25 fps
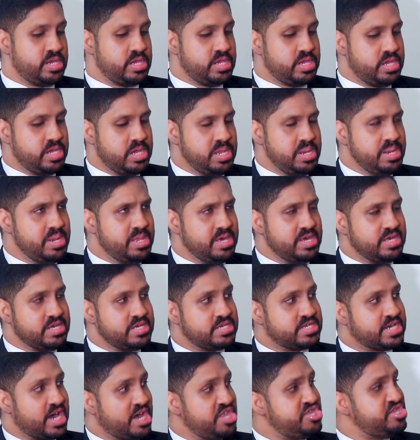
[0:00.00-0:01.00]
In
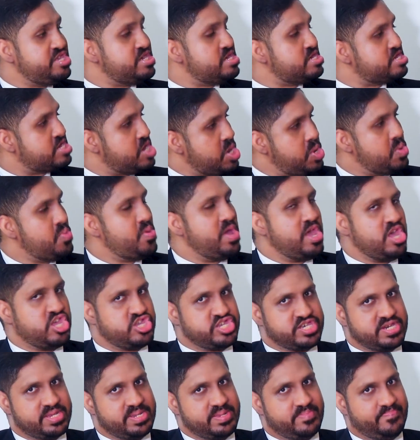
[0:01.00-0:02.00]
such
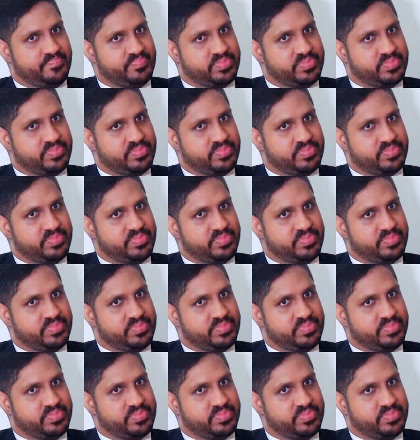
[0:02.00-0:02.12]
situation,